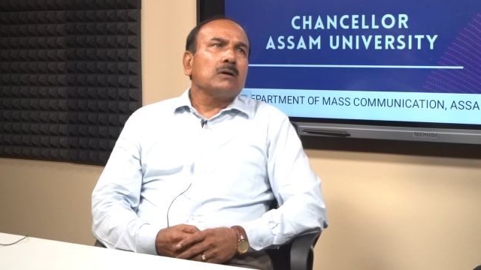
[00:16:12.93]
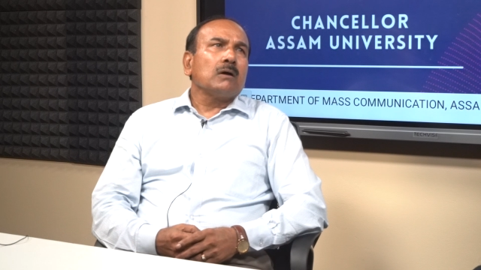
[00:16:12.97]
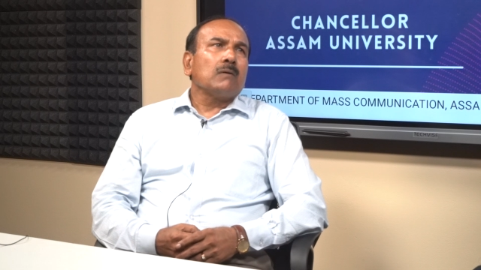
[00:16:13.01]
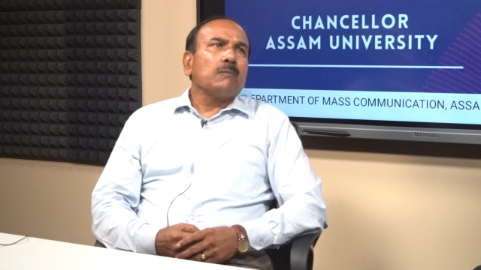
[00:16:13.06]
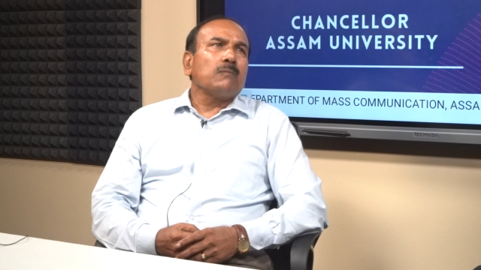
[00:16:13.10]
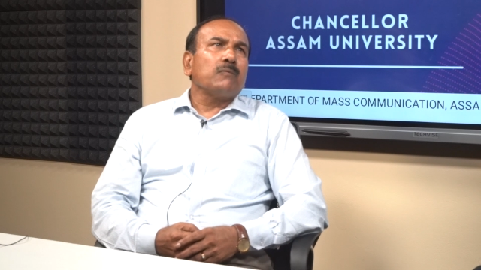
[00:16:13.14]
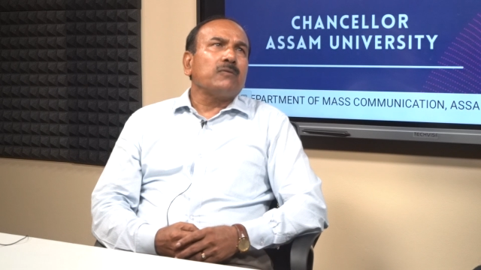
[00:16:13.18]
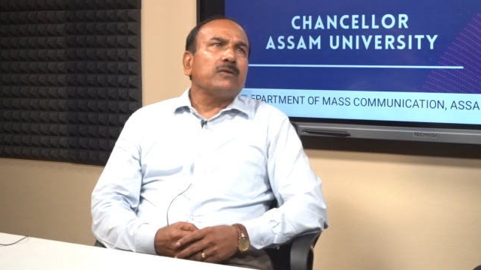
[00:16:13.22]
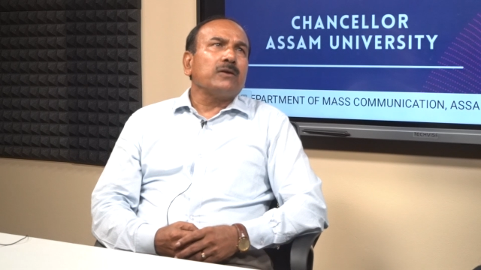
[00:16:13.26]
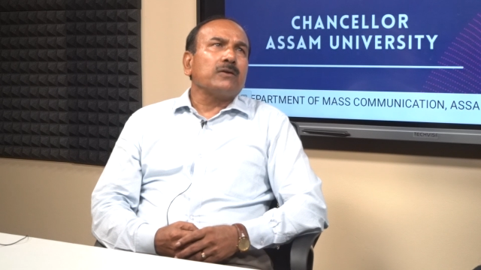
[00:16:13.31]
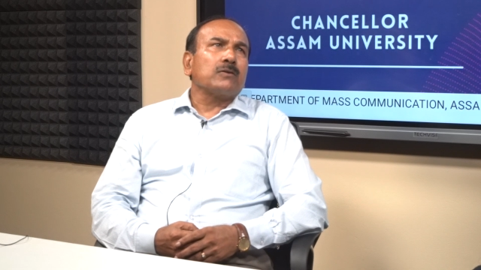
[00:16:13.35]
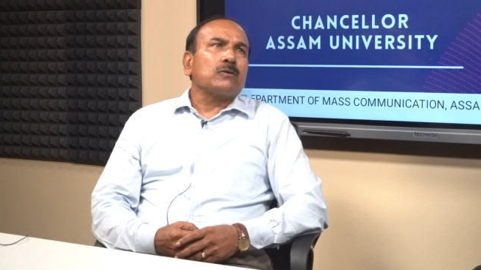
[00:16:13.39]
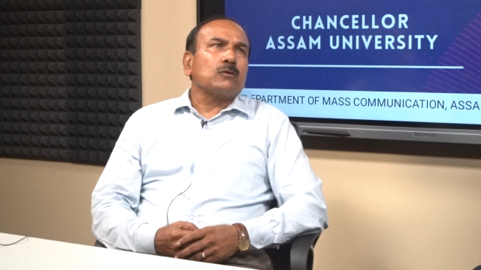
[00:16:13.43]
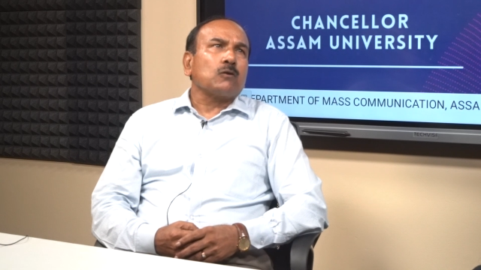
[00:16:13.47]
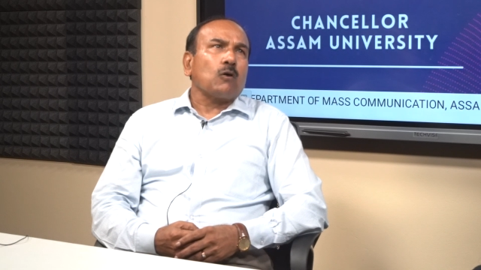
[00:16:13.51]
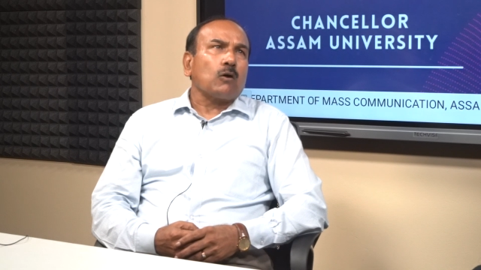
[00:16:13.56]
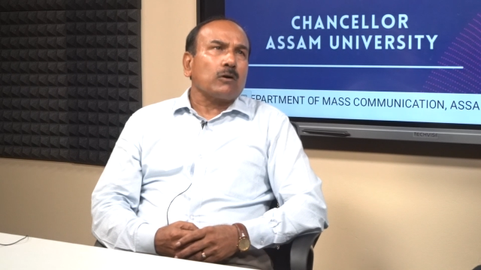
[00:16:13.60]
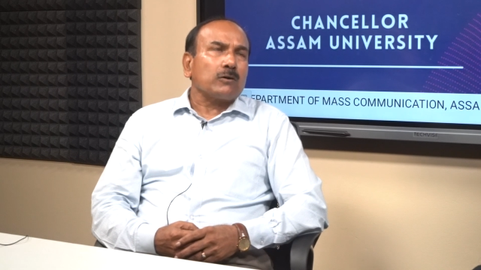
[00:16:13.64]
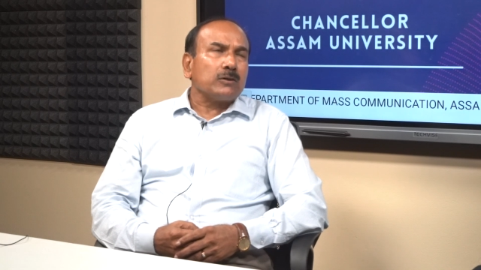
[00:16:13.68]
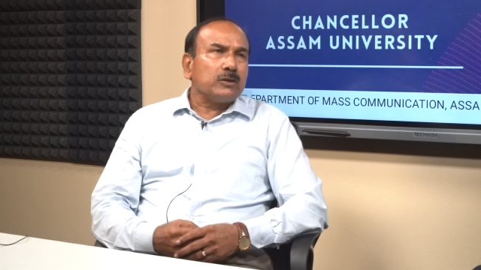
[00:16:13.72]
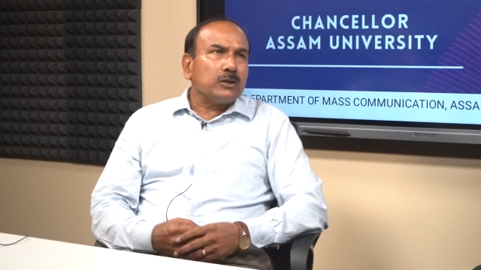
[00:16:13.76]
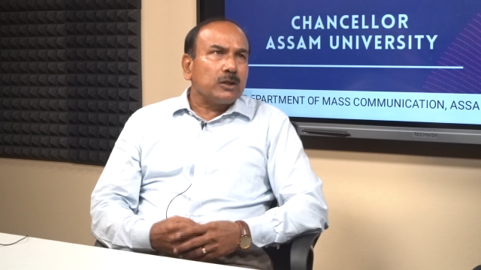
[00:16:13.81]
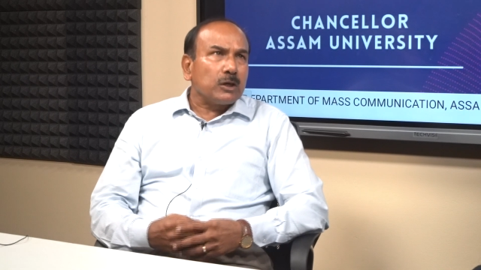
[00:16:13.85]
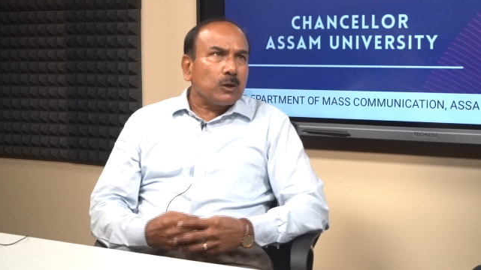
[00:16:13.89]
They
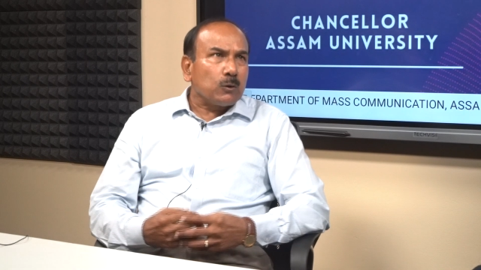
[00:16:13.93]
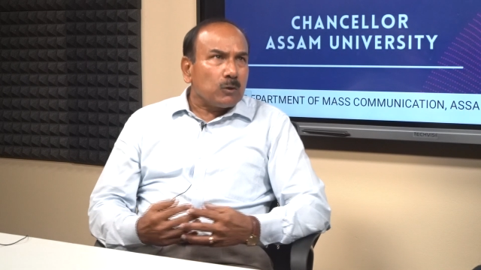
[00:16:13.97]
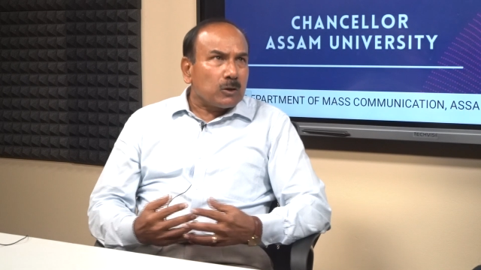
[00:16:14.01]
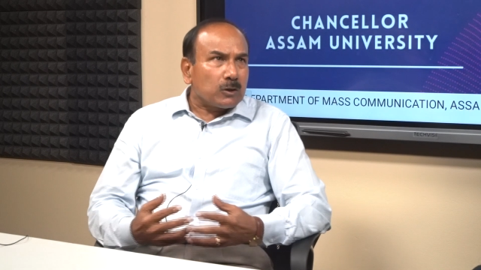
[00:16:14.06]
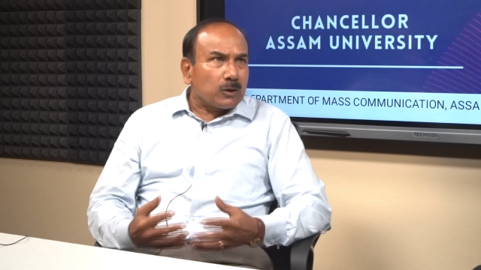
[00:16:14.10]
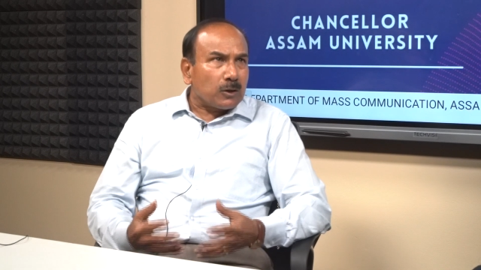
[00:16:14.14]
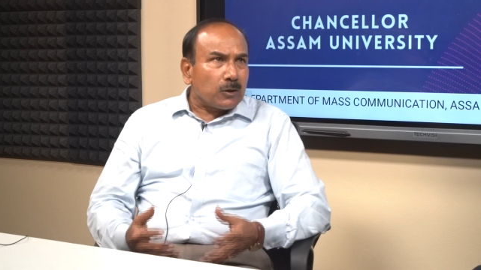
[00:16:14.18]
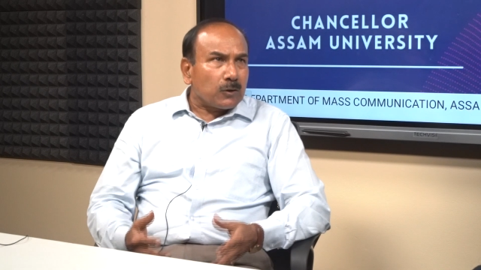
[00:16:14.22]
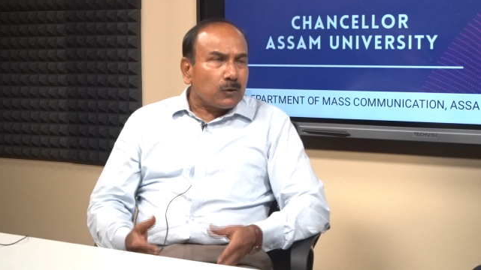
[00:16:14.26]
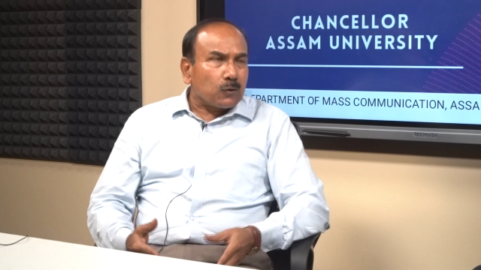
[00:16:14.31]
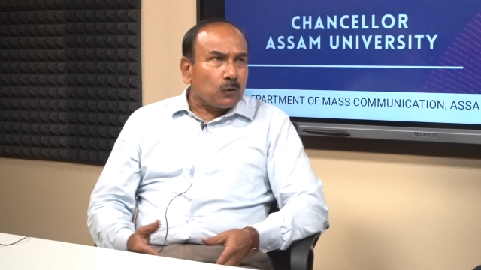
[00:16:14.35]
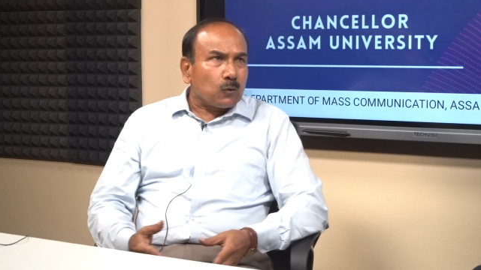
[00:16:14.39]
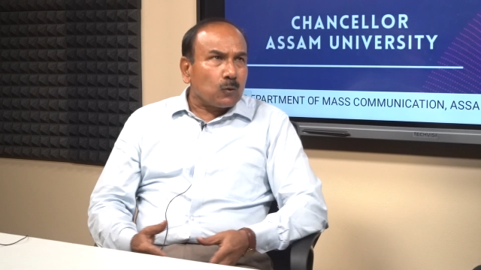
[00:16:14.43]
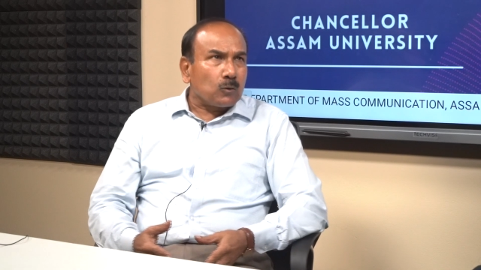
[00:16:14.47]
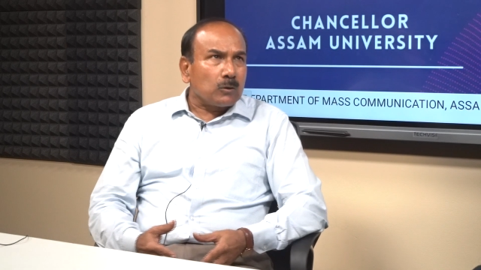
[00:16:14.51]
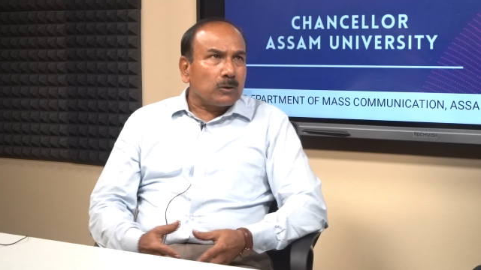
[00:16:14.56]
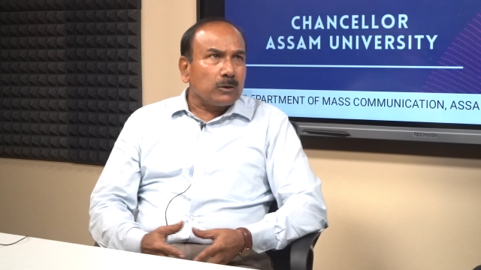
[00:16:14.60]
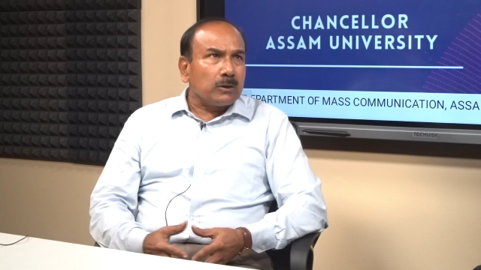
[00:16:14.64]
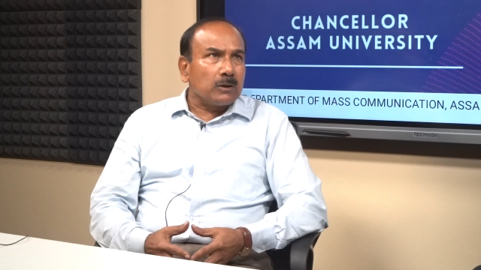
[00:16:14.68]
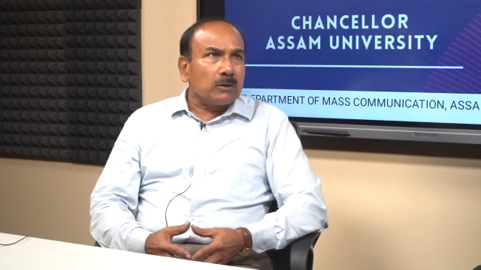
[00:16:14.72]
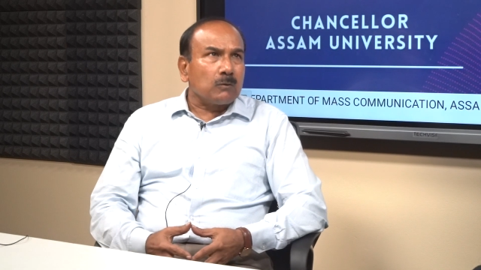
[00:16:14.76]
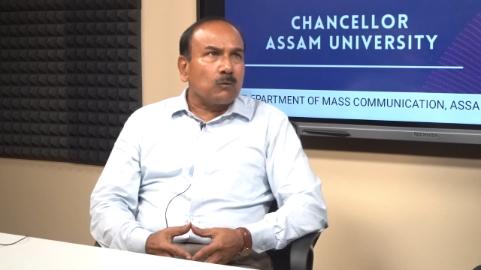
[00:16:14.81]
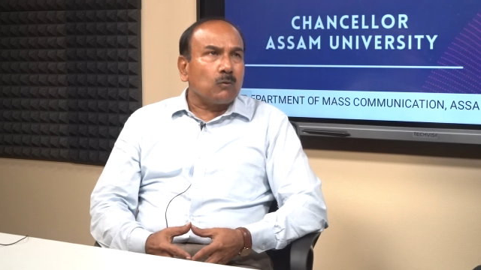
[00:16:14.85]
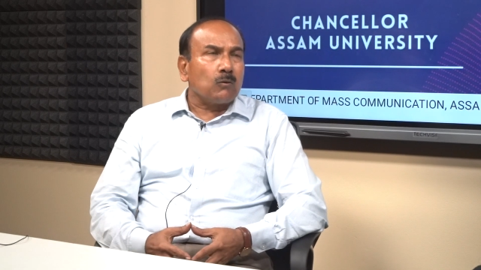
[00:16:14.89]
thought they will control
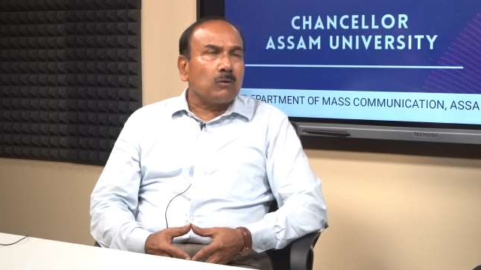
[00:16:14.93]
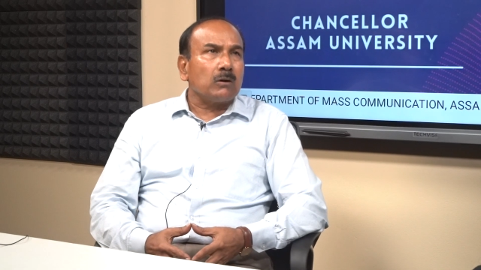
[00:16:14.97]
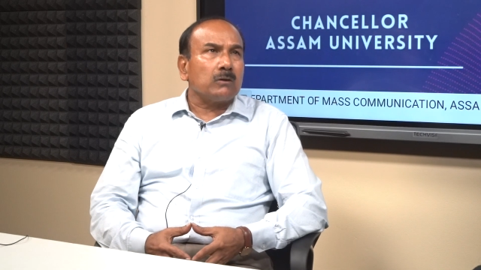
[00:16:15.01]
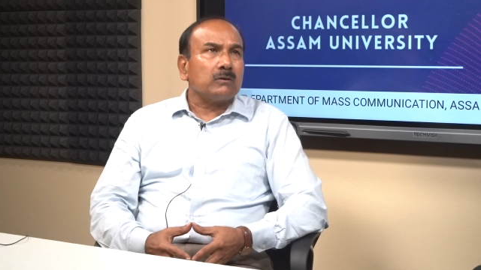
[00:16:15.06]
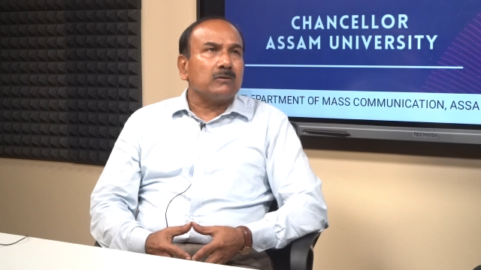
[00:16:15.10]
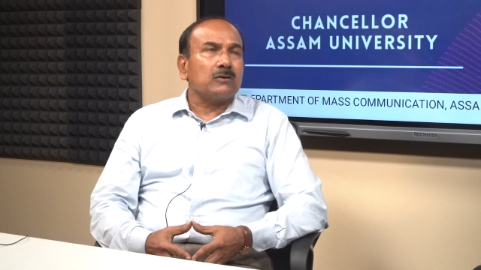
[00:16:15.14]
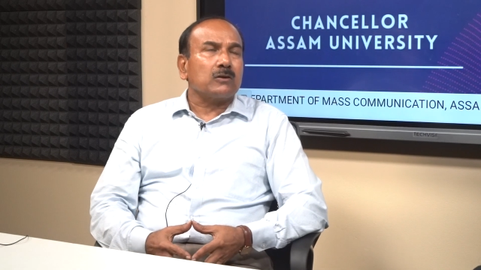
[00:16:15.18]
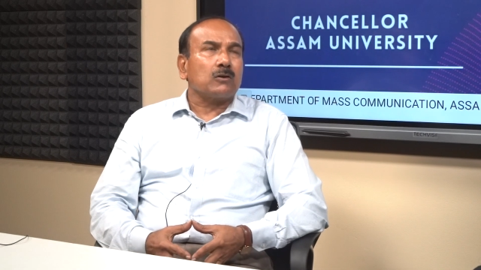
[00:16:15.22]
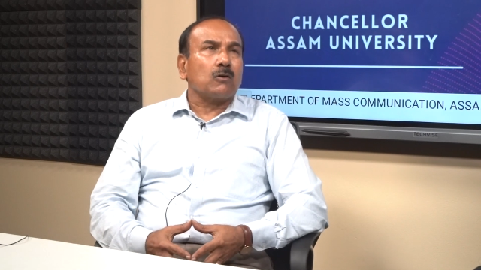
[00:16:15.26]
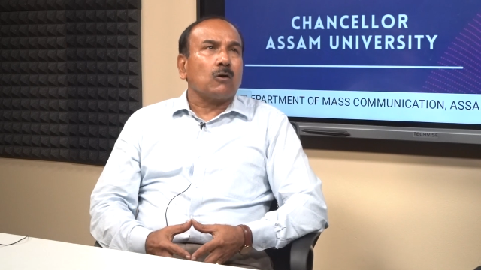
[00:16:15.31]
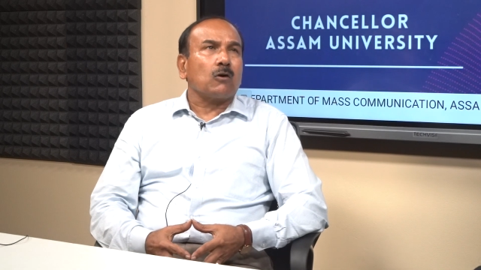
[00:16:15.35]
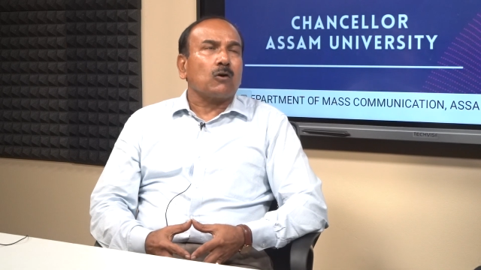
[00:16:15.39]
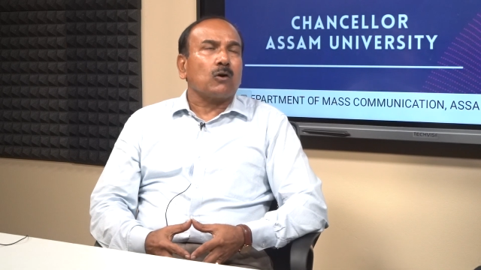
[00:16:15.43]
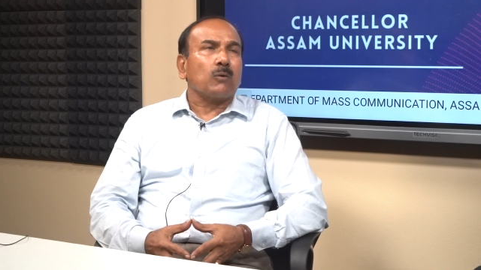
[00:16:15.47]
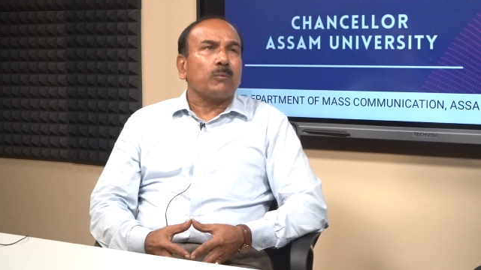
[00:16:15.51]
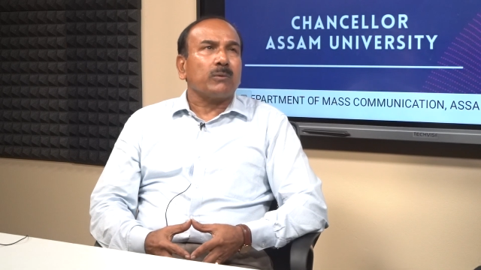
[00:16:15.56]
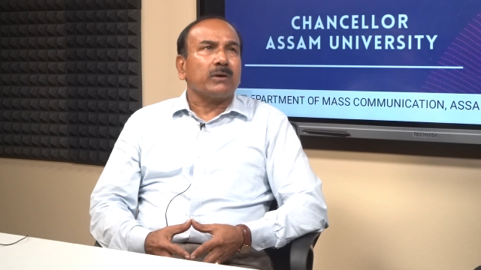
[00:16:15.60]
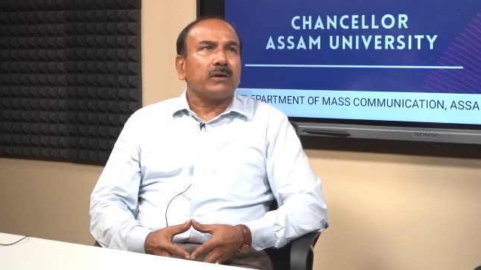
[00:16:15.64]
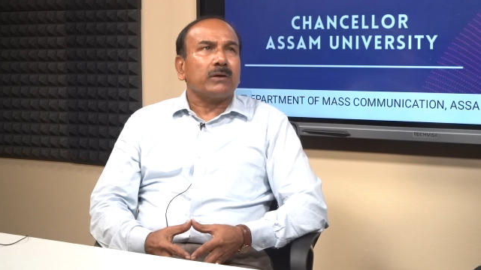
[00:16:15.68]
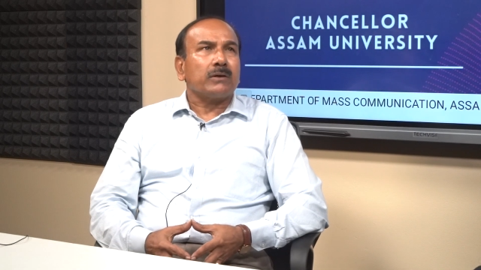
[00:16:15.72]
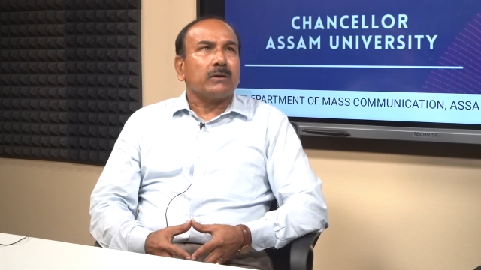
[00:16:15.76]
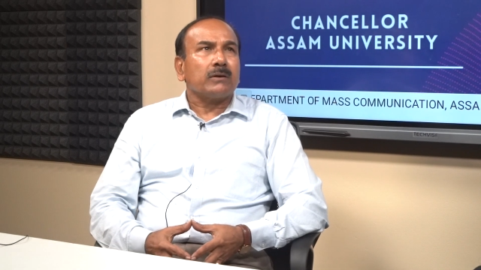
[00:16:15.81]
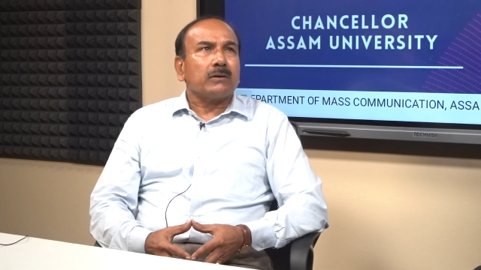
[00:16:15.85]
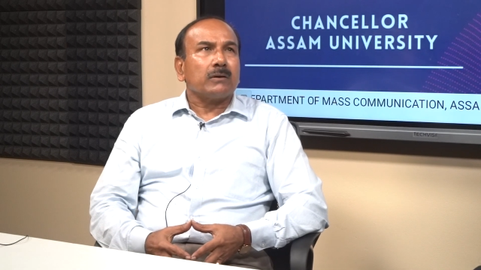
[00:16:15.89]
the world's
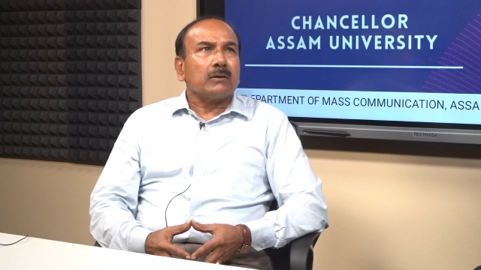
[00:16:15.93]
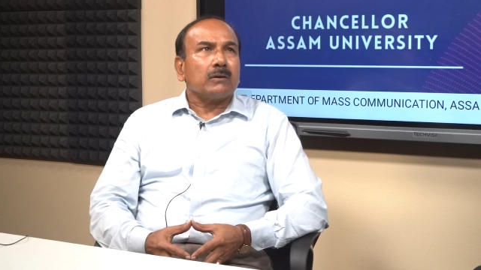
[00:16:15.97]
economy,